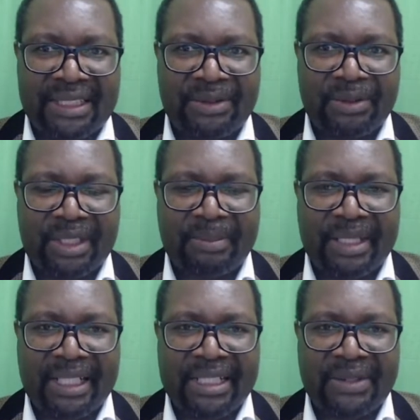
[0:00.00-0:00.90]
You
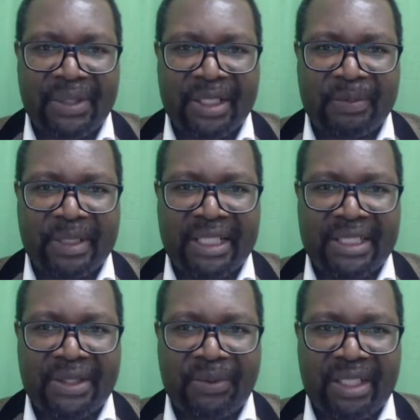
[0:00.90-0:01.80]
summarize your
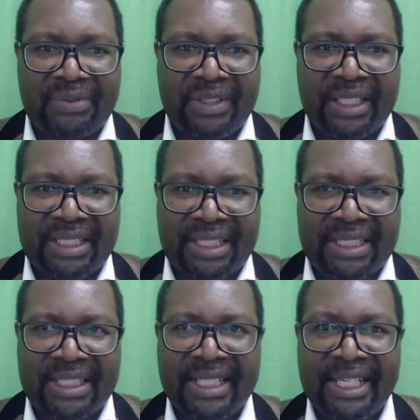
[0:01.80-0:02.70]
experience, your
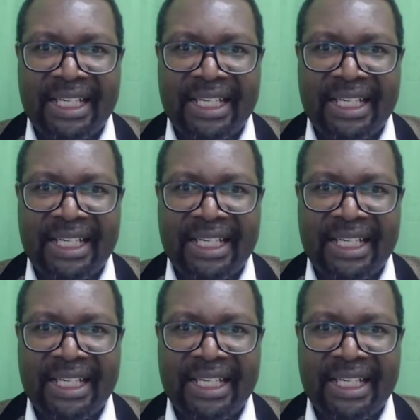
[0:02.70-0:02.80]
qualifications,